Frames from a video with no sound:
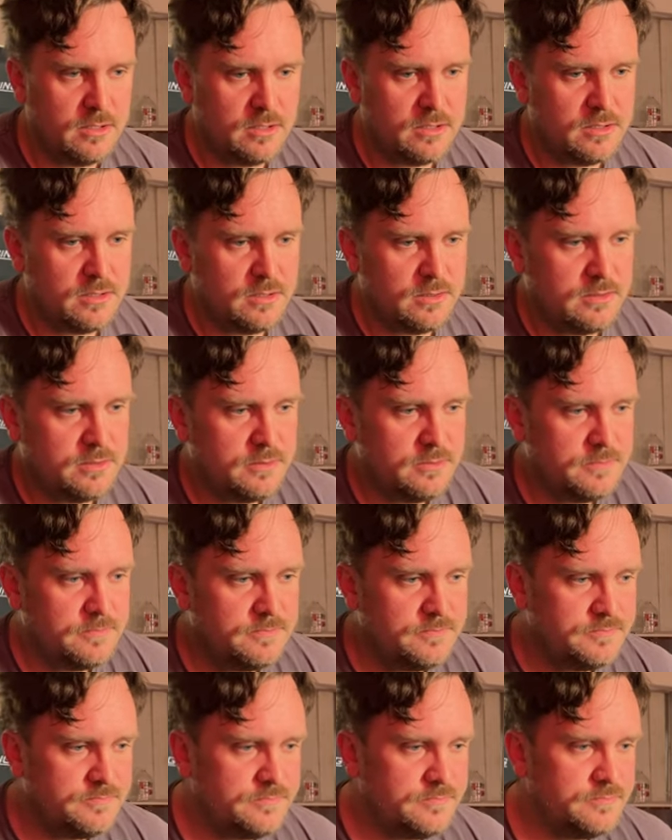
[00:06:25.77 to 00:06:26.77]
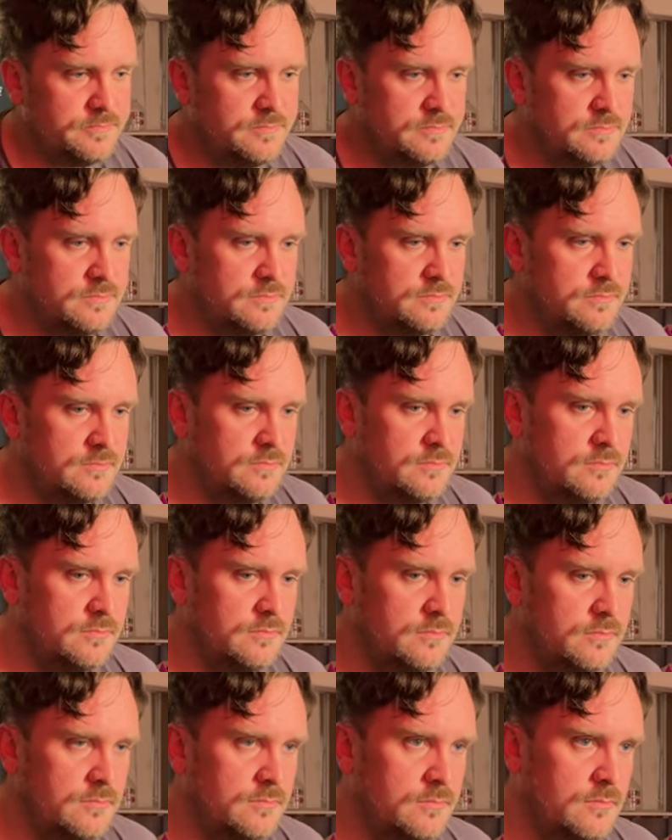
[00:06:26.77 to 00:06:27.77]

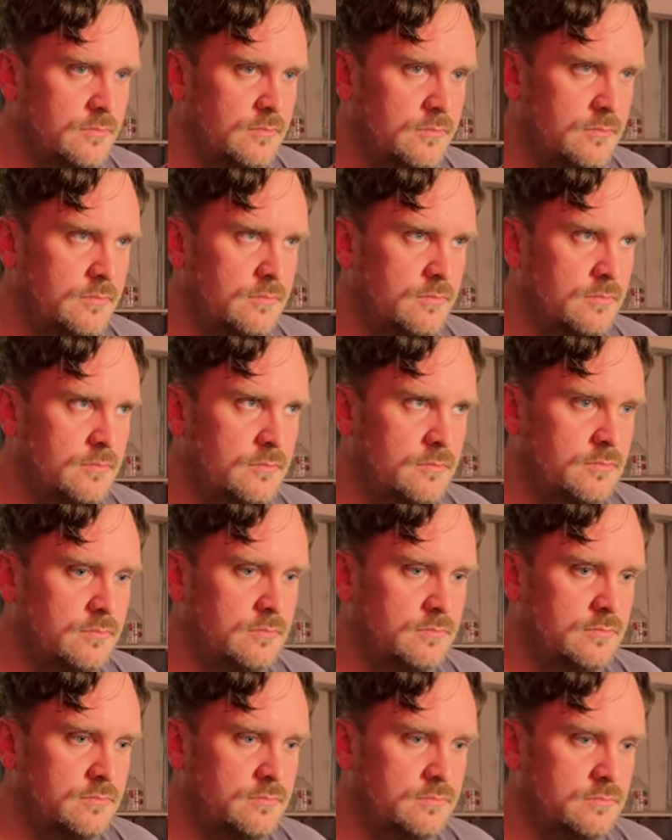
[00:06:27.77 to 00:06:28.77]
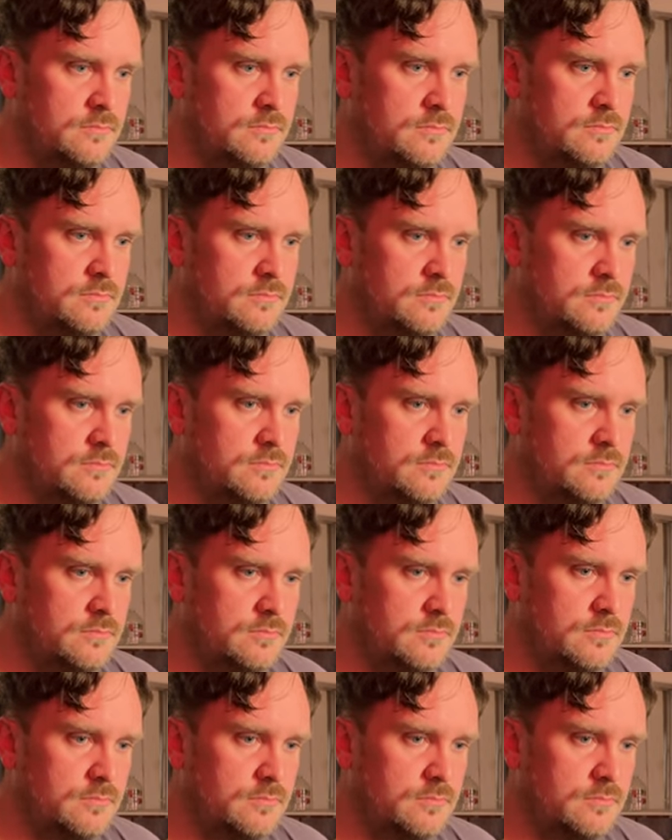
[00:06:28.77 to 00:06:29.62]
(not speaking)